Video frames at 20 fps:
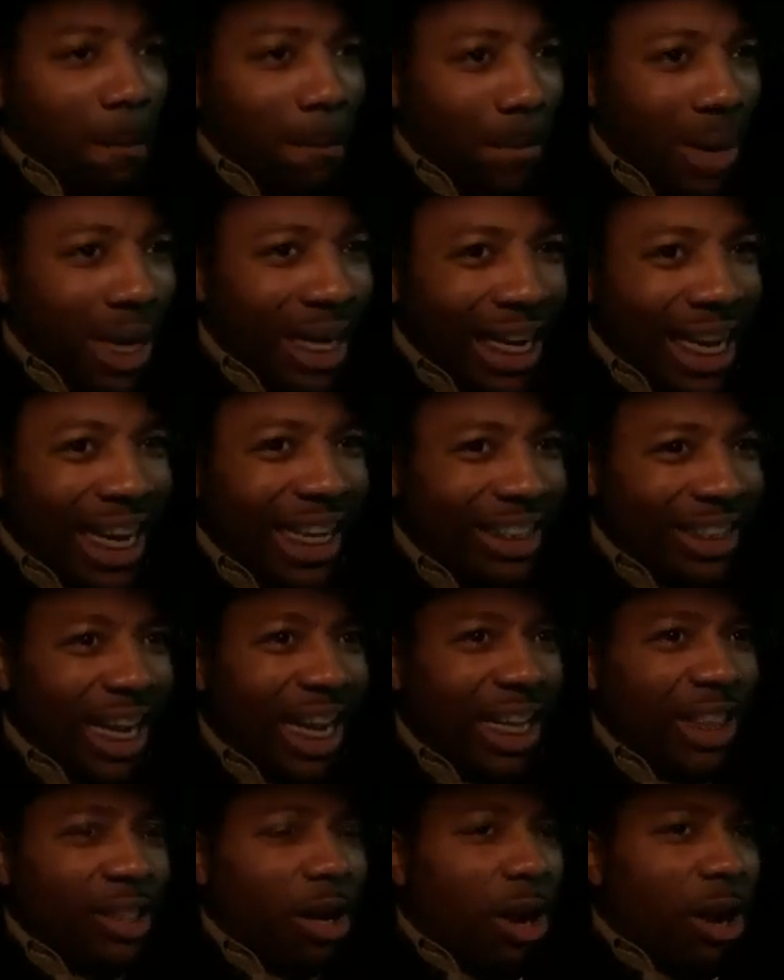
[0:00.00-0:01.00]
But he
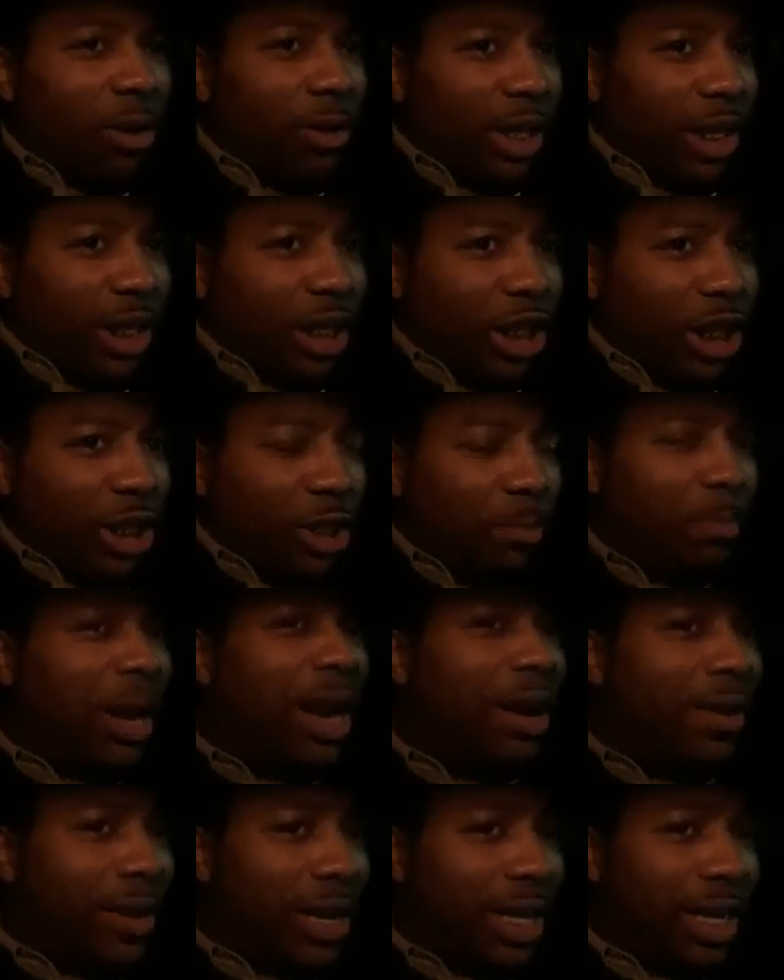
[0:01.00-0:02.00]
said the Holy
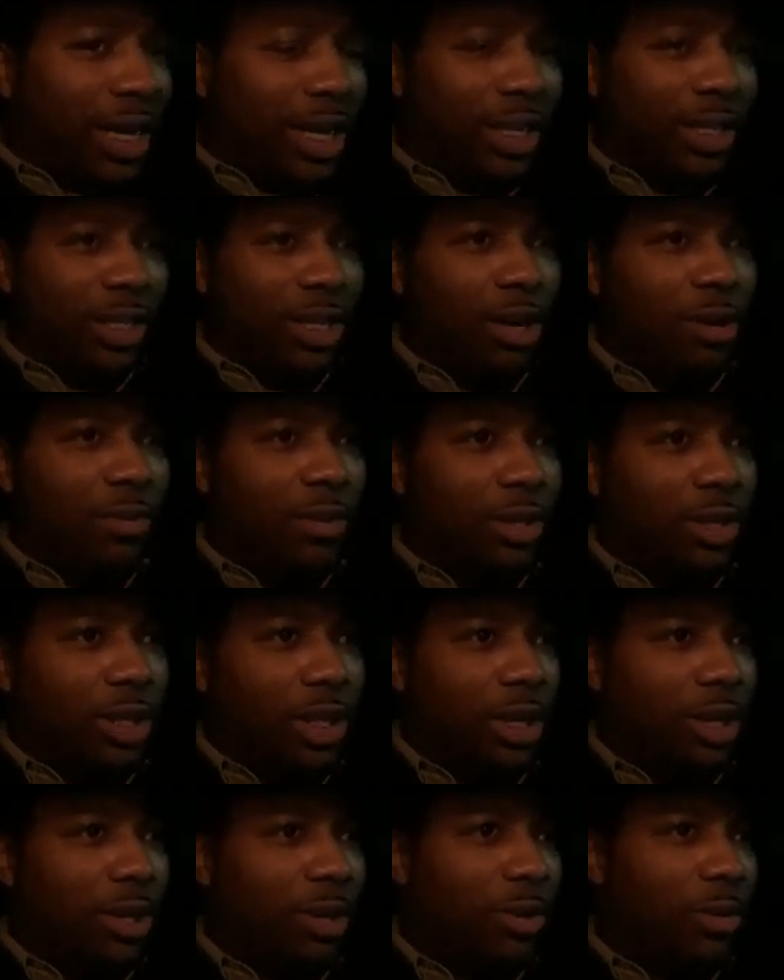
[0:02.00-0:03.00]
Spirit is going
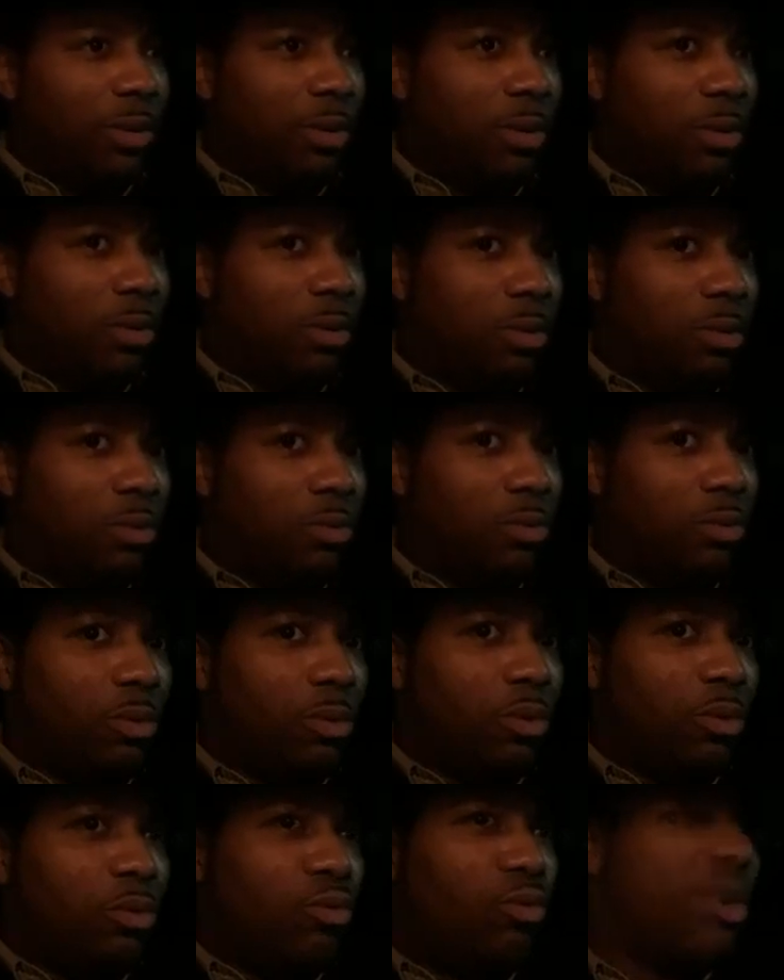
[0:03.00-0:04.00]
to
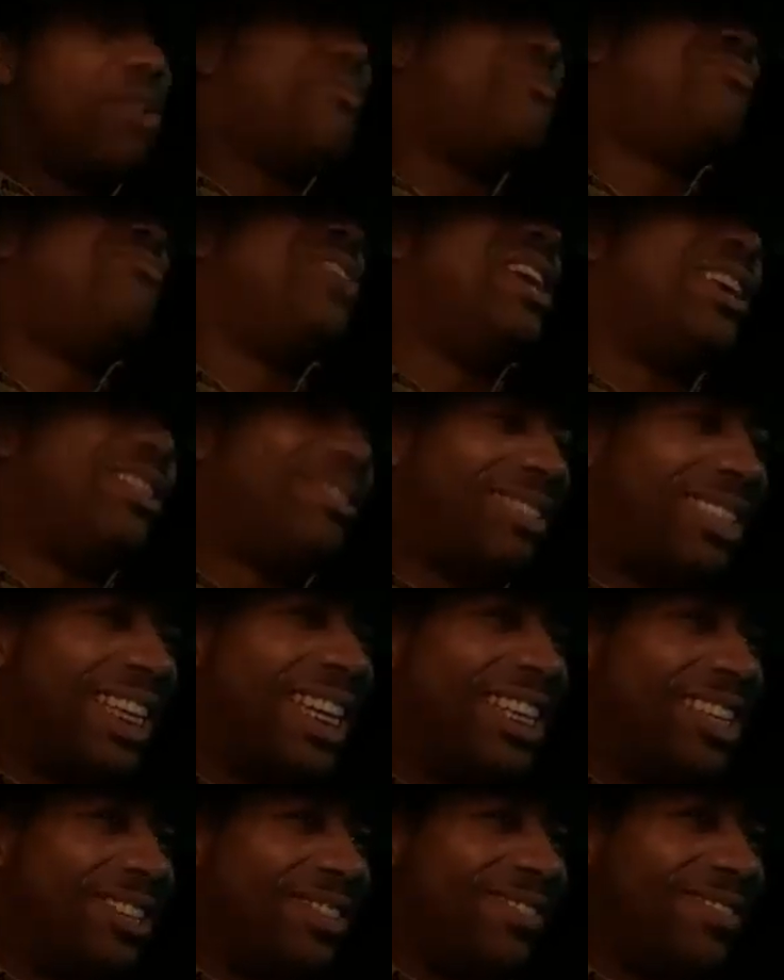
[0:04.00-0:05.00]
Reveal
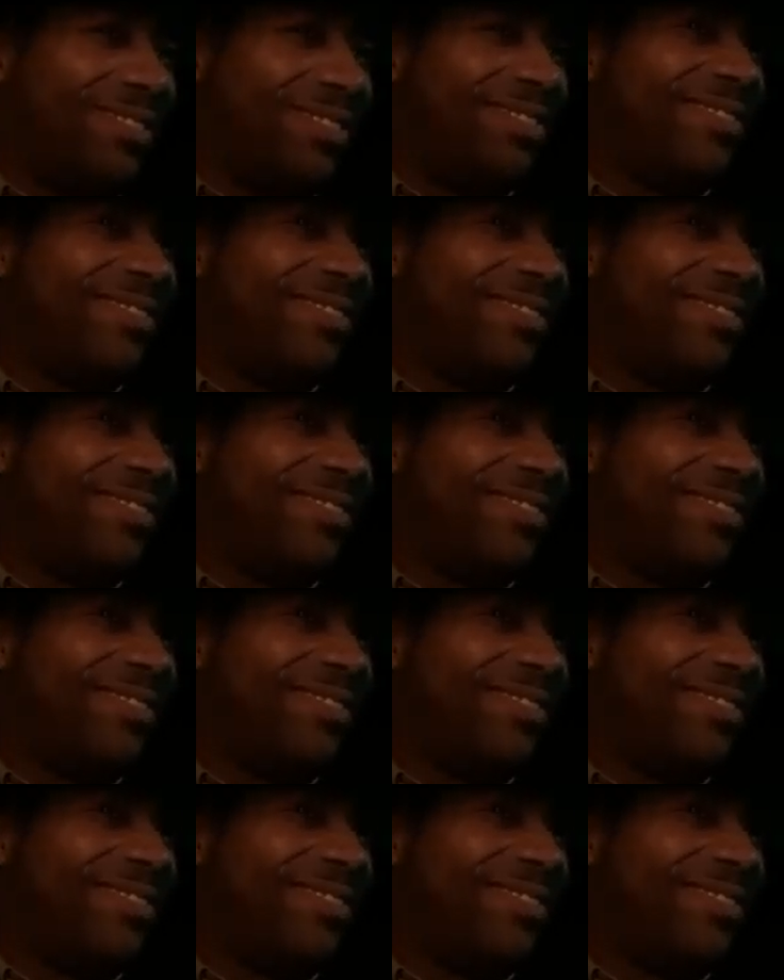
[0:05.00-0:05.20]
to you